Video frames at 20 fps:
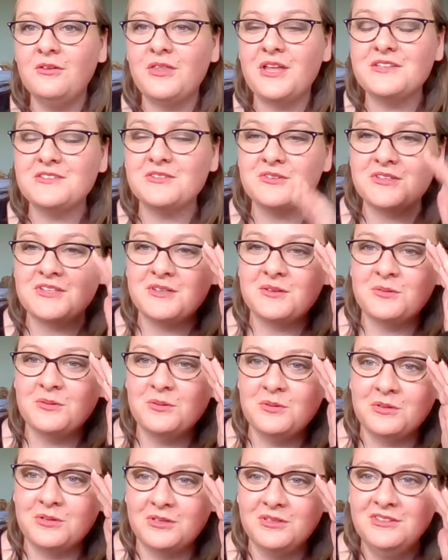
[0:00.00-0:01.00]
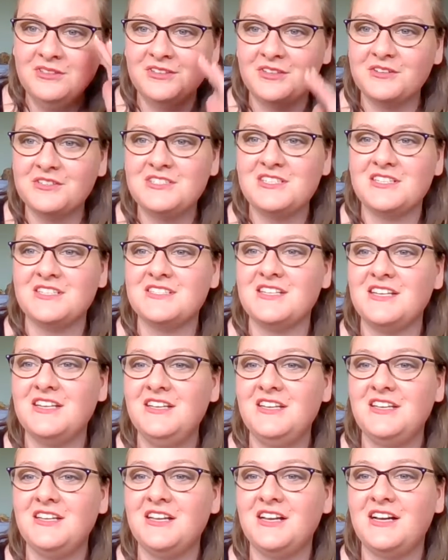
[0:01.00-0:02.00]
that's really cool. Noah says that
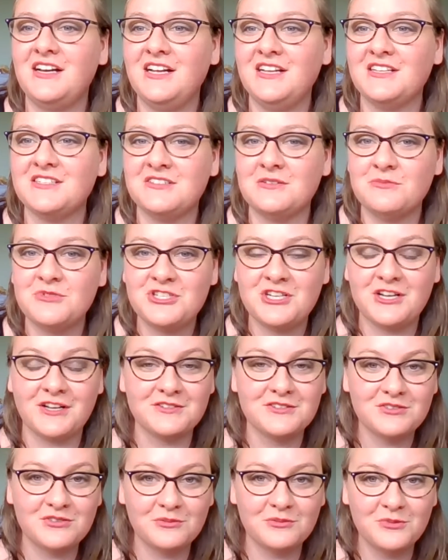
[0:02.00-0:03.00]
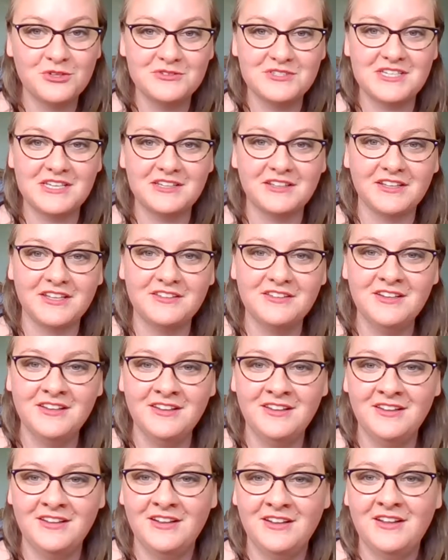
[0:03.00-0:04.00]
he has some shells from New Zealand.
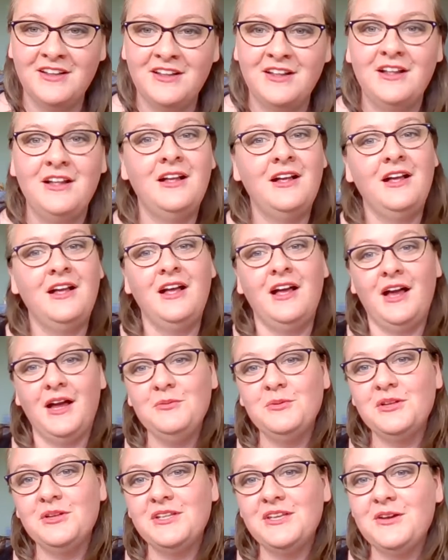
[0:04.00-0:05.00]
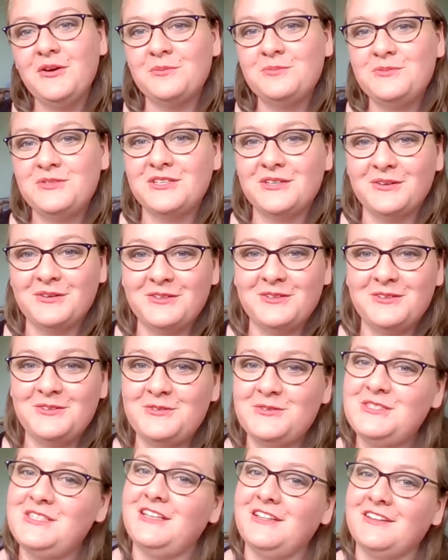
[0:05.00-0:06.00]
I really hope to go to
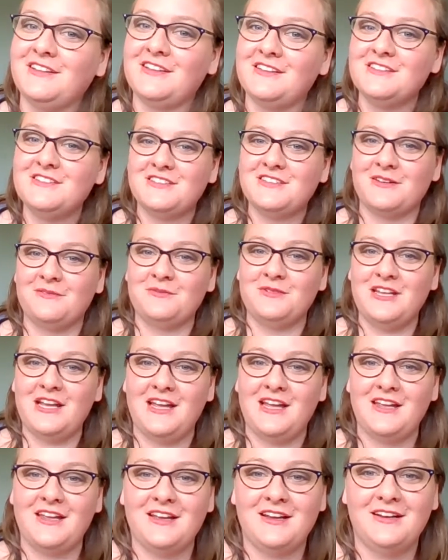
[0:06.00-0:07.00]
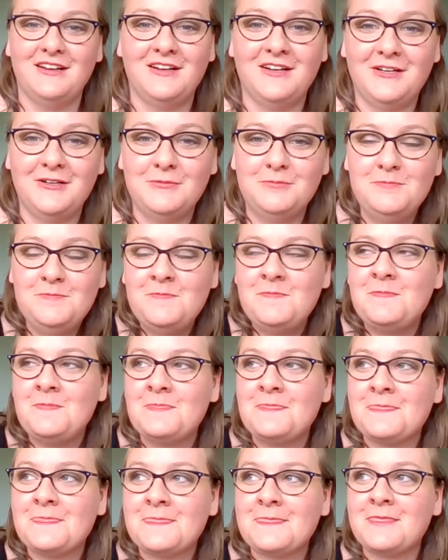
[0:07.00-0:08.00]
New Zealand someday. I
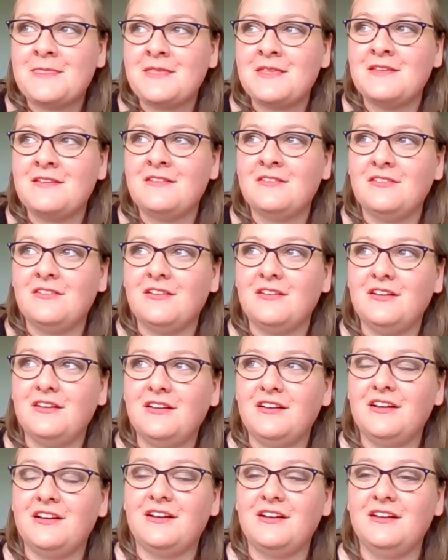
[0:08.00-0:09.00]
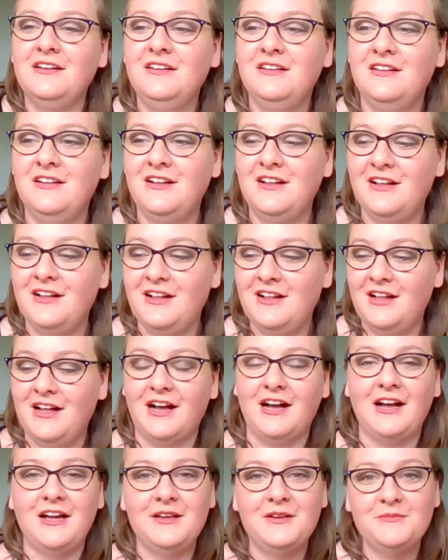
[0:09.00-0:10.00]

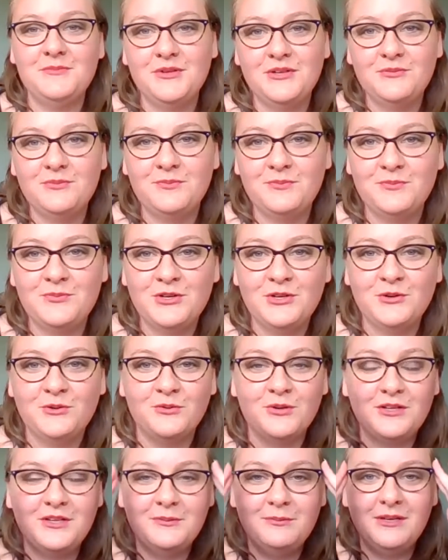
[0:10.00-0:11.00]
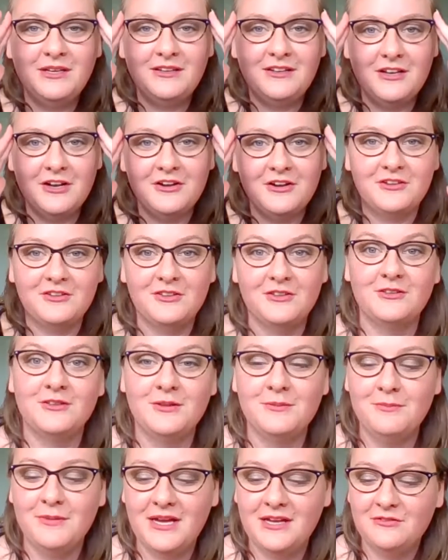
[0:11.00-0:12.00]
am a really big nerd.
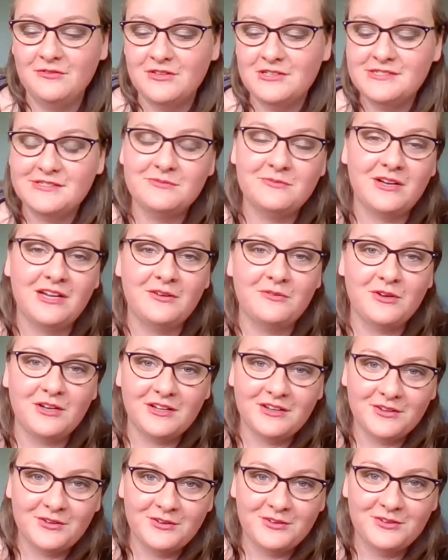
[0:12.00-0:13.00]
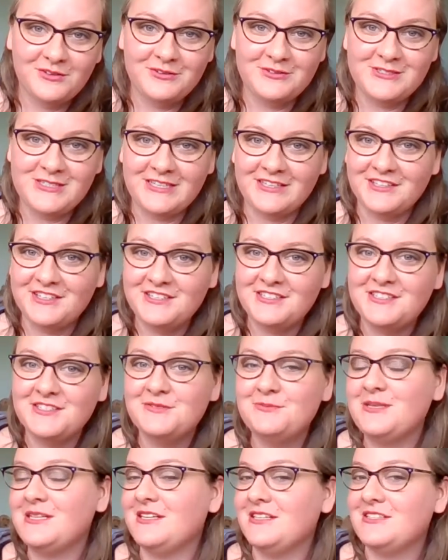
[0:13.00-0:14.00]
The main reason why I want to go to New Zealand is
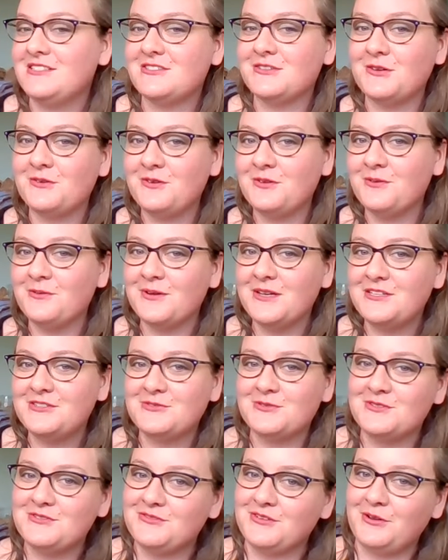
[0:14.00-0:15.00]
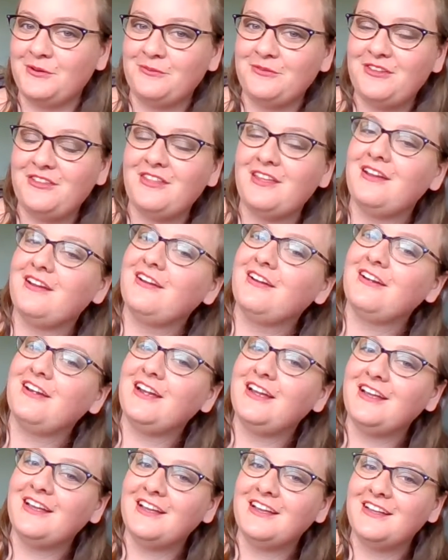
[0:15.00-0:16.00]
because Lord of the Rings was filmed there,
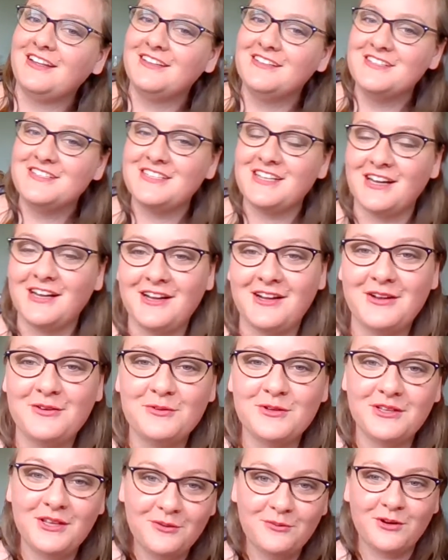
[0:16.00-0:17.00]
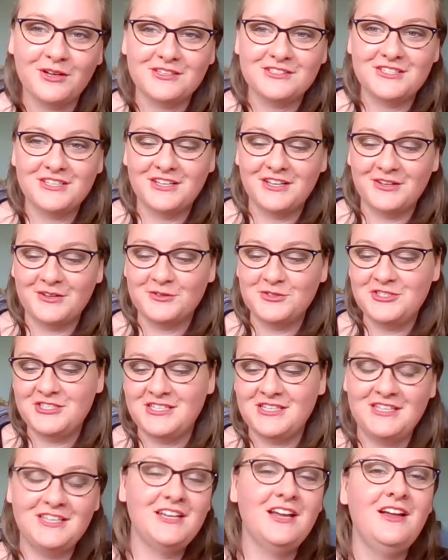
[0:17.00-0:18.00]
and I really want to go
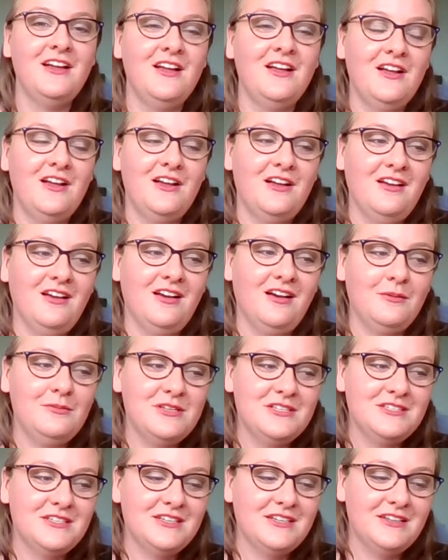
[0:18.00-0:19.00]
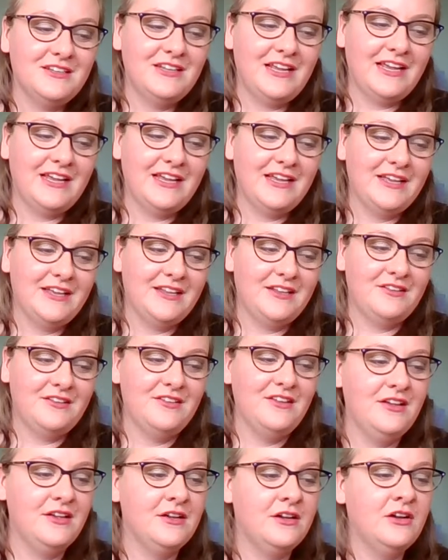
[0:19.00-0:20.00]
see Hobbiton,
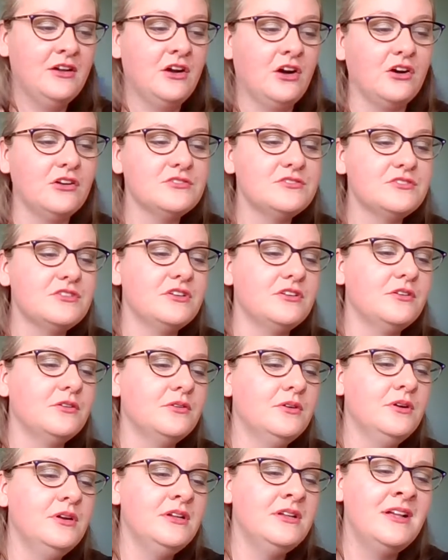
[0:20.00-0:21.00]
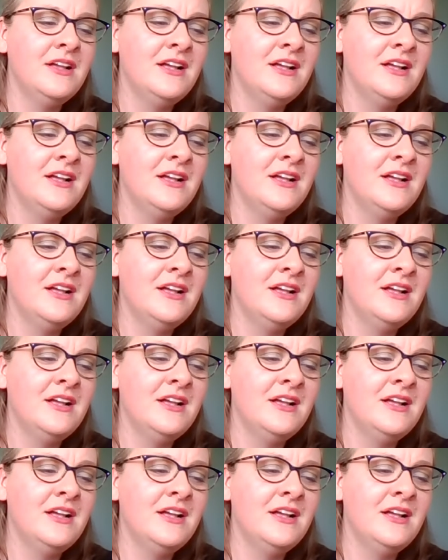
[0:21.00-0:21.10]
and also